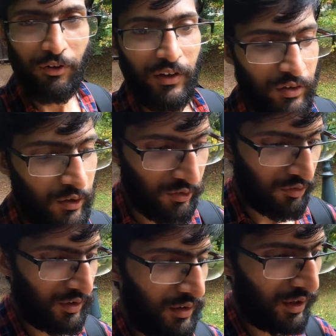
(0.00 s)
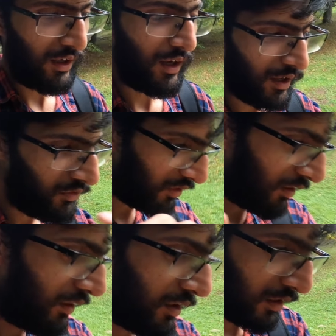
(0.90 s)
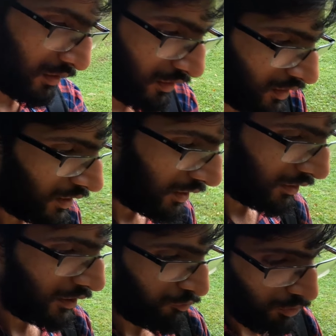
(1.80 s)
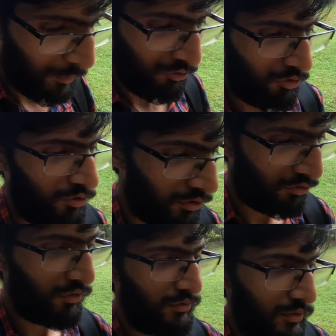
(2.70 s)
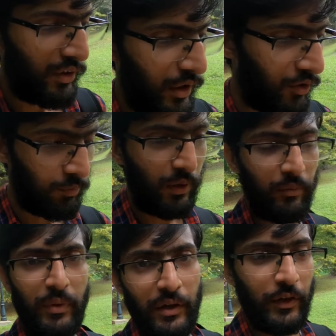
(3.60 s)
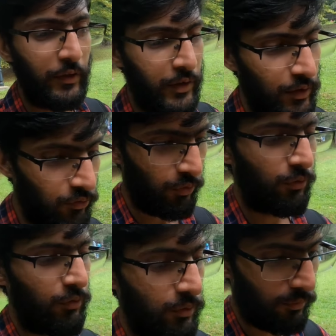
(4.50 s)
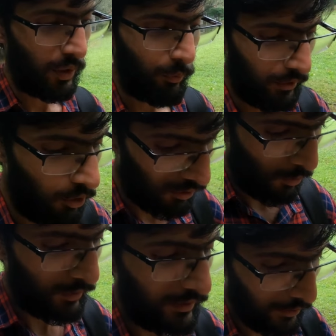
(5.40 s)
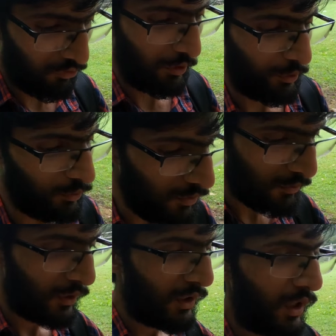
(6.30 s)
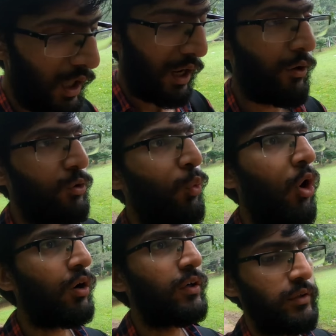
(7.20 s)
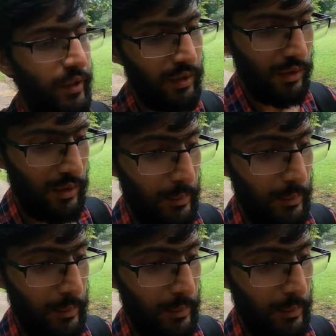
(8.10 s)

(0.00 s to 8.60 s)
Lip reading: a wise decision. I asked here in the information section. She explained me in detail. So now I got down at ST2. I have to walk till